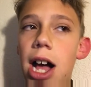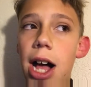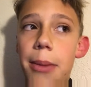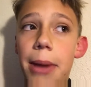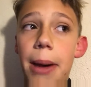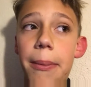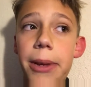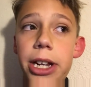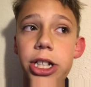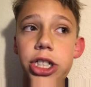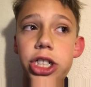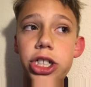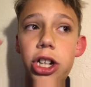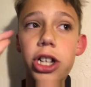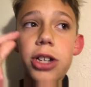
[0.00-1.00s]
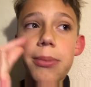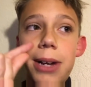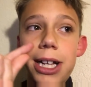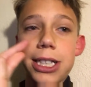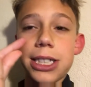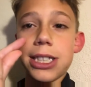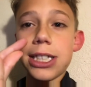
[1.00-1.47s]
um, I'm going to show you
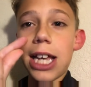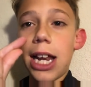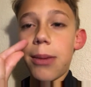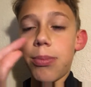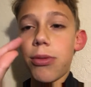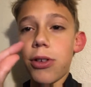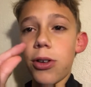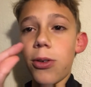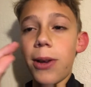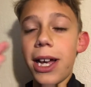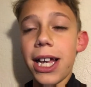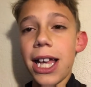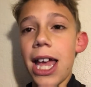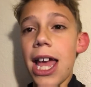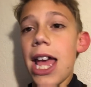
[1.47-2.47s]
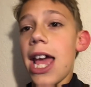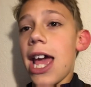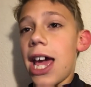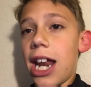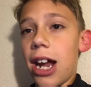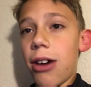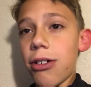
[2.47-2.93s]
my setup real quick,
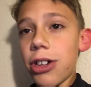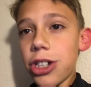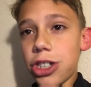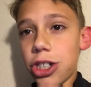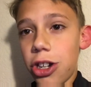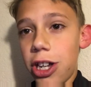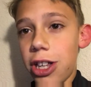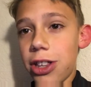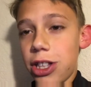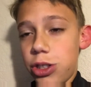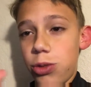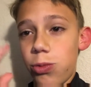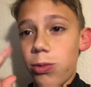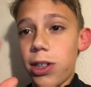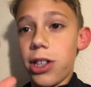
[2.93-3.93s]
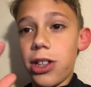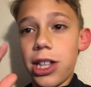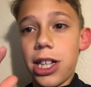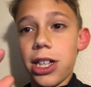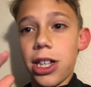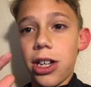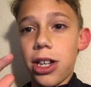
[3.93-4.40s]
and I want to show you this
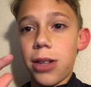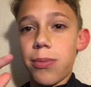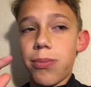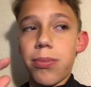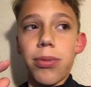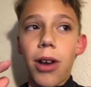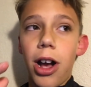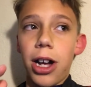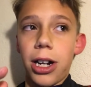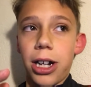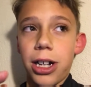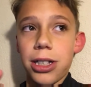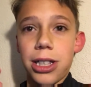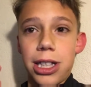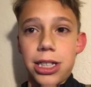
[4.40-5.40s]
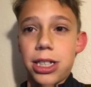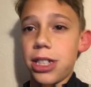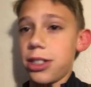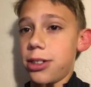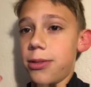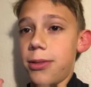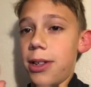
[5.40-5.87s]
really good product that's
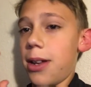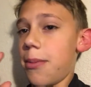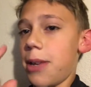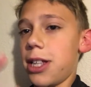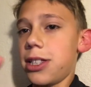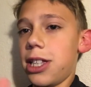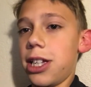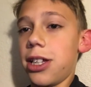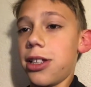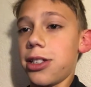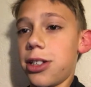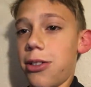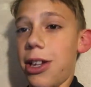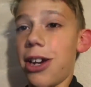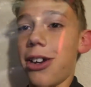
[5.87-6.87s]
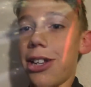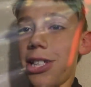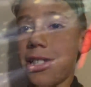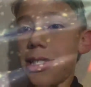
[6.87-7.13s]
just amazing. So here it